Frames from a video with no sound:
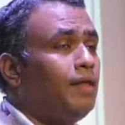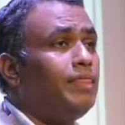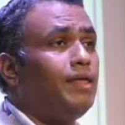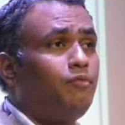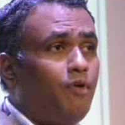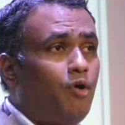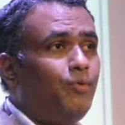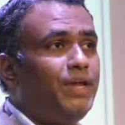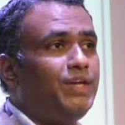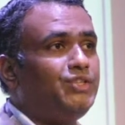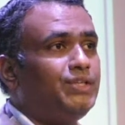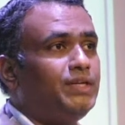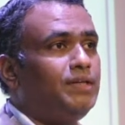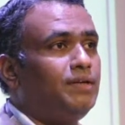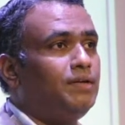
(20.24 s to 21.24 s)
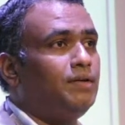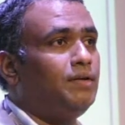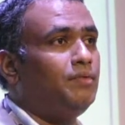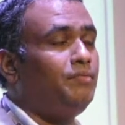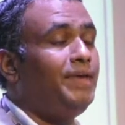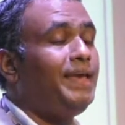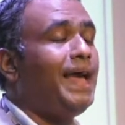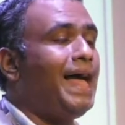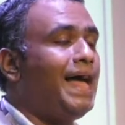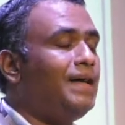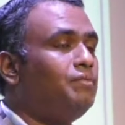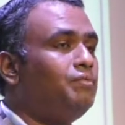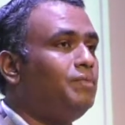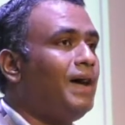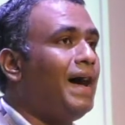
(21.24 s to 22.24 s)
The foundation we
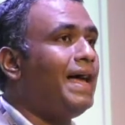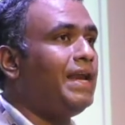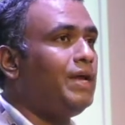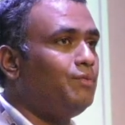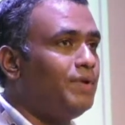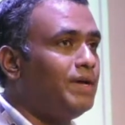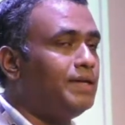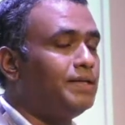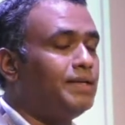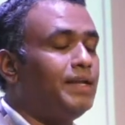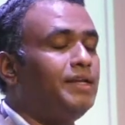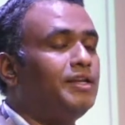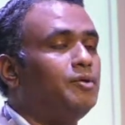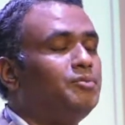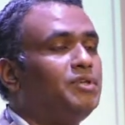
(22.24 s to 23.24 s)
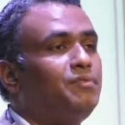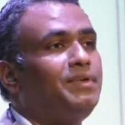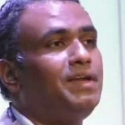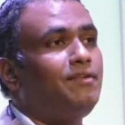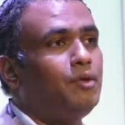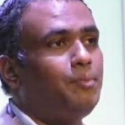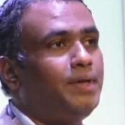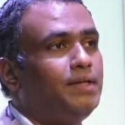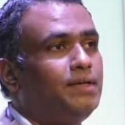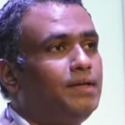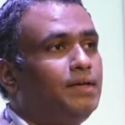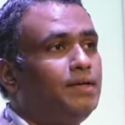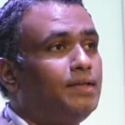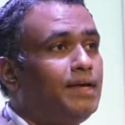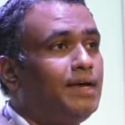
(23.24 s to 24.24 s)
have arrived at in terms of developing
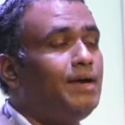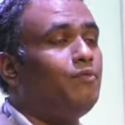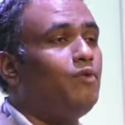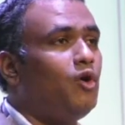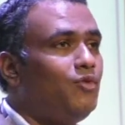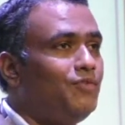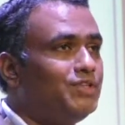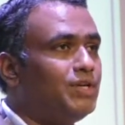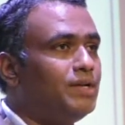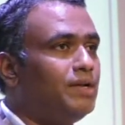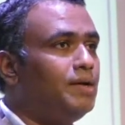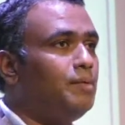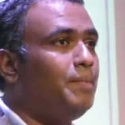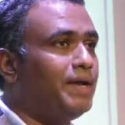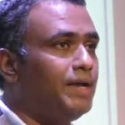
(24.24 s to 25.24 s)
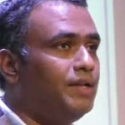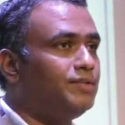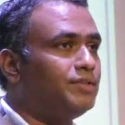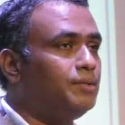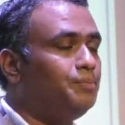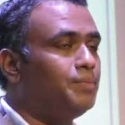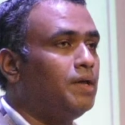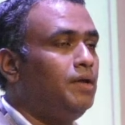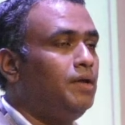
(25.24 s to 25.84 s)
the evaluation mechanism